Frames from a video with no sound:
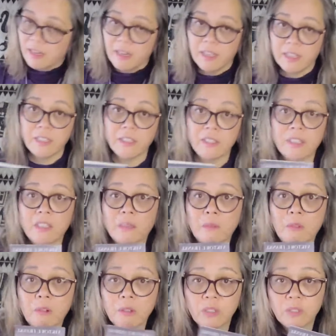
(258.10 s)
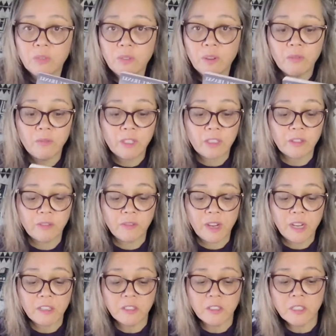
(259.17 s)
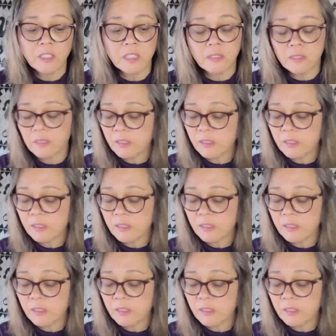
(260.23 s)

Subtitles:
I used some quotes from Viktor Frankl's